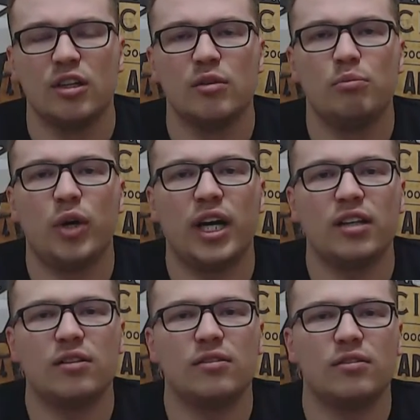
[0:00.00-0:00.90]

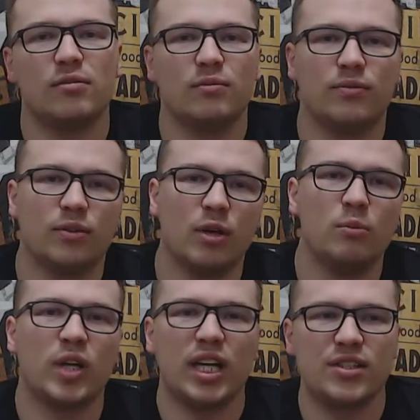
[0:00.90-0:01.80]
But from
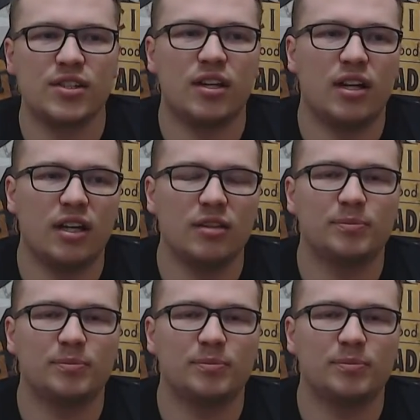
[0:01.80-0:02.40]
what I saw